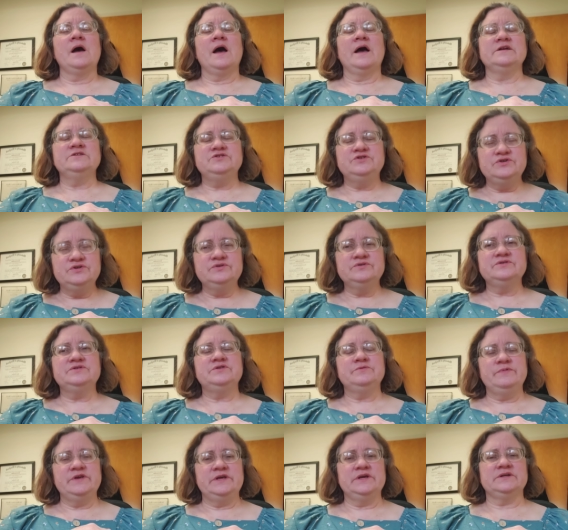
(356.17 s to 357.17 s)
I choose
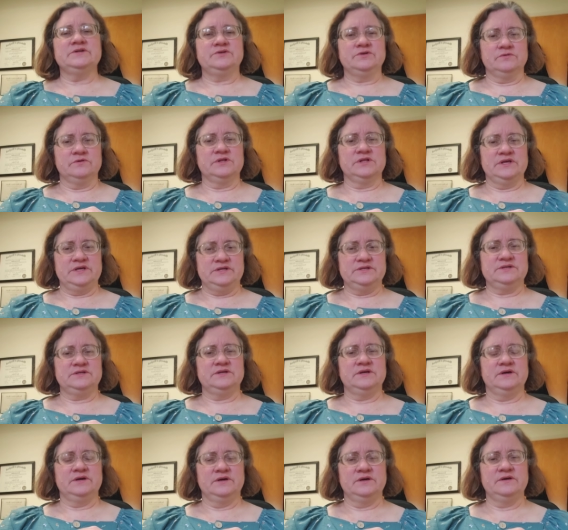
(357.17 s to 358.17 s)
to begin to release
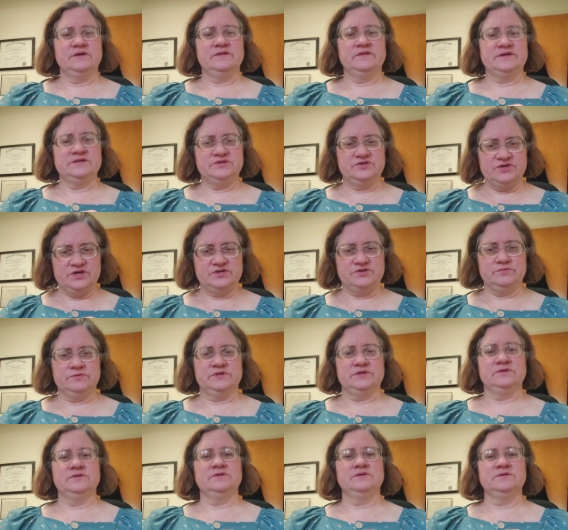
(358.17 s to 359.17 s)
this
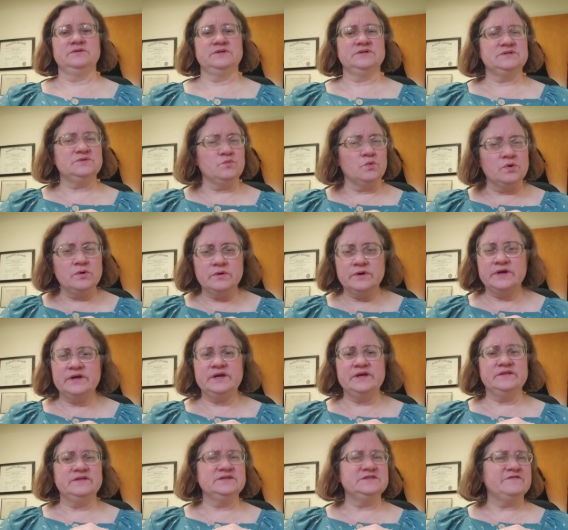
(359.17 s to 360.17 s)
judgment, this
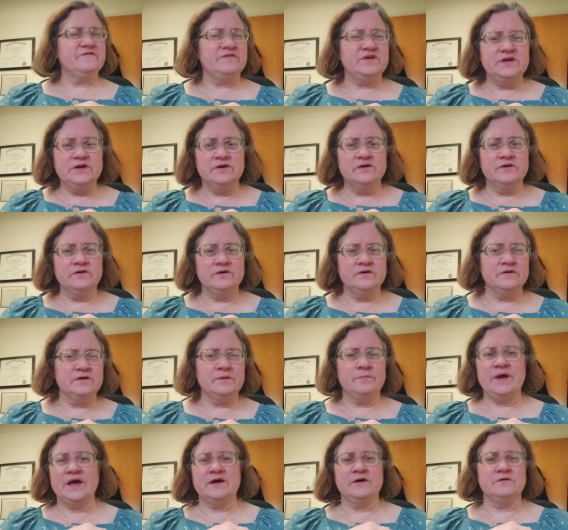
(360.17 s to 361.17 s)
worry, this fear
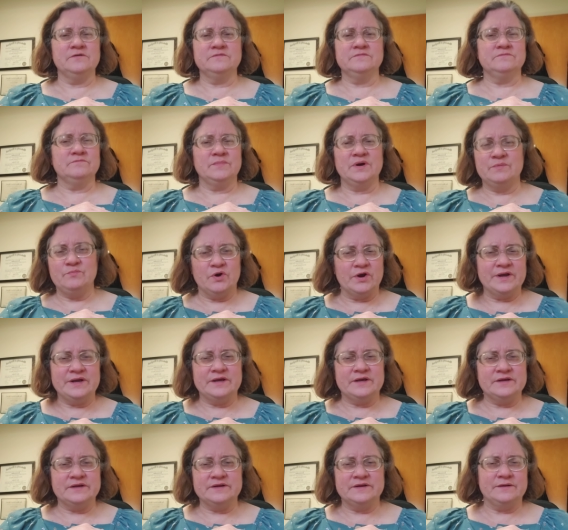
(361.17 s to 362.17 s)
about my
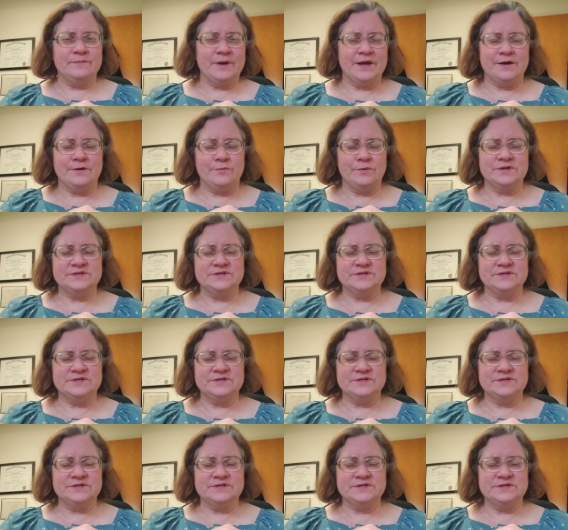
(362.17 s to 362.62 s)
brain, about